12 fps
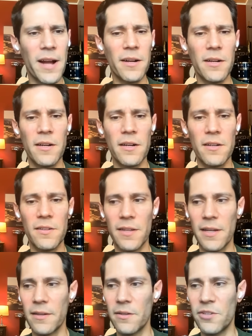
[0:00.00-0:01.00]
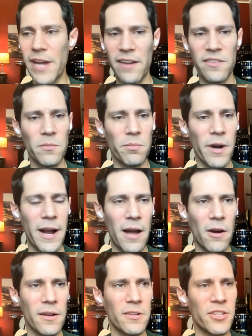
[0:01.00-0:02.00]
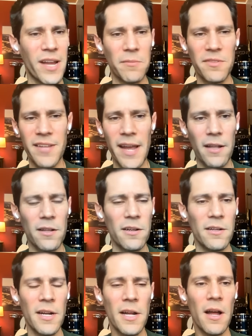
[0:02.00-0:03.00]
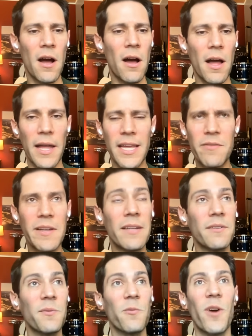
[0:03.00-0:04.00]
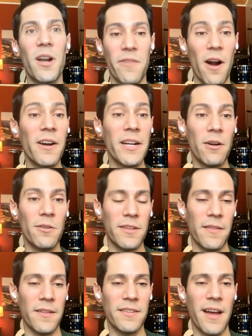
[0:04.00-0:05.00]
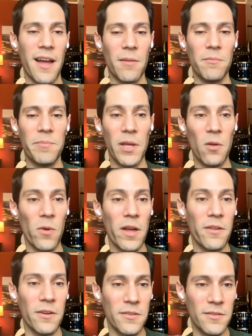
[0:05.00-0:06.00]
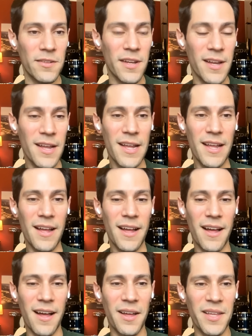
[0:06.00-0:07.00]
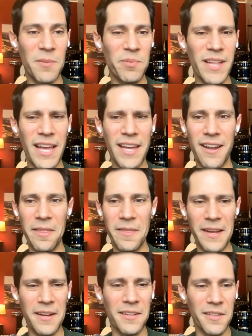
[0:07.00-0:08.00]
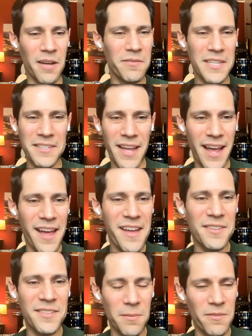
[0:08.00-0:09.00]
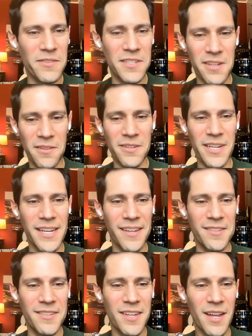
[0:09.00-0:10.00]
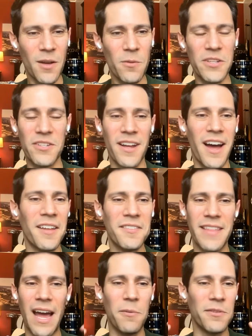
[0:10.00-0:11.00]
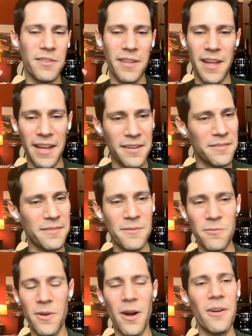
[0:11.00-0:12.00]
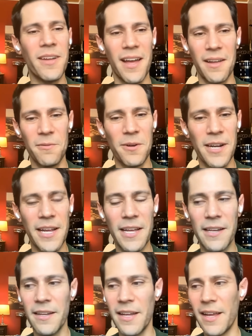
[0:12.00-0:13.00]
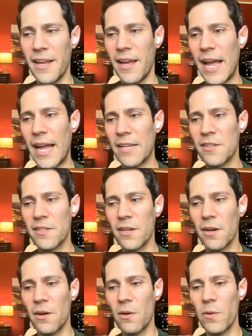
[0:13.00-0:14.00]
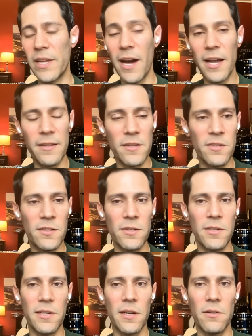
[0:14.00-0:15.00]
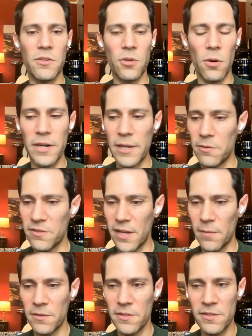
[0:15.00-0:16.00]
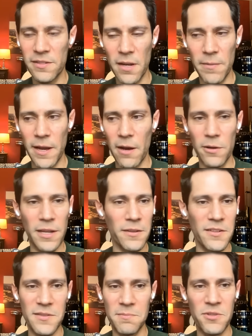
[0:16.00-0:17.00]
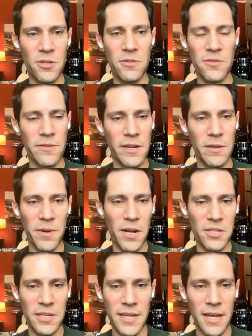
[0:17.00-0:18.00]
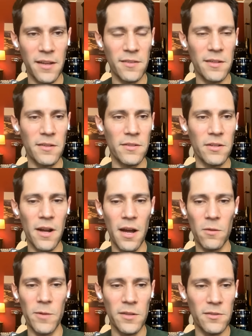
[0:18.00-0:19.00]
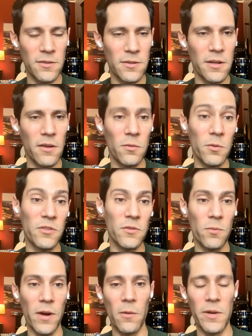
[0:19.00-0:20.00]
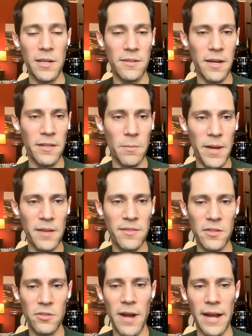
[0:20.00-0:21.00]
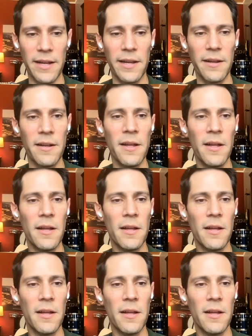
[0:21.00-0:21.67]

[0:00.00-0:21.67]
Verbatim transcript: records and Jackson Brown and James Taylor. Even one of our heroes at the time, Bill Withers, he played, I think, on Lovely Day and some of his other hits, which to us, that was like, okay, we're in. And so we got in the studio. Jordy was able to somehow, on this shoestring budget, get us into Conway Studios, which is where we had done the basic tracking